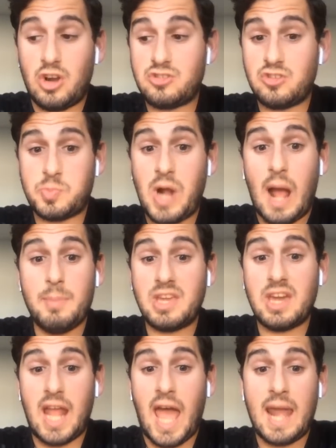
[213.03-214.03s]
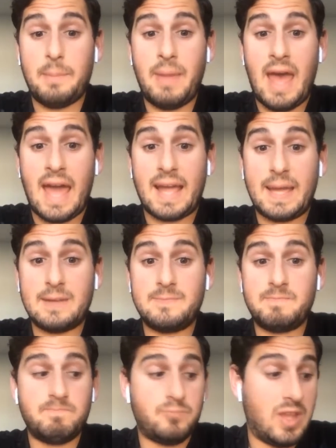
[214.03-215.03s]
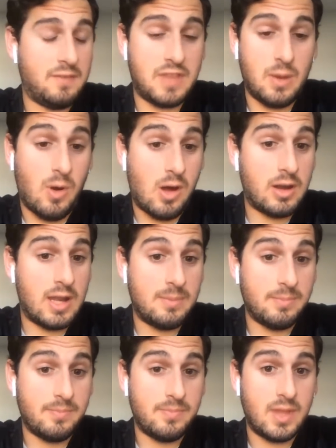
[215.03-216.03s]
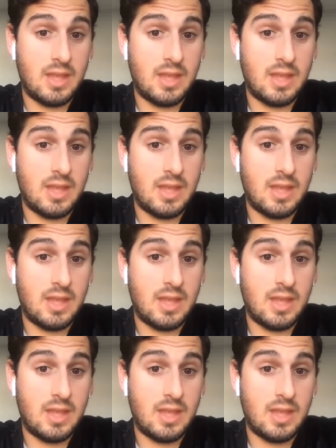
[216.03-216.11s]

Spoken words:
Chargers probably could have had him back if they wanted him.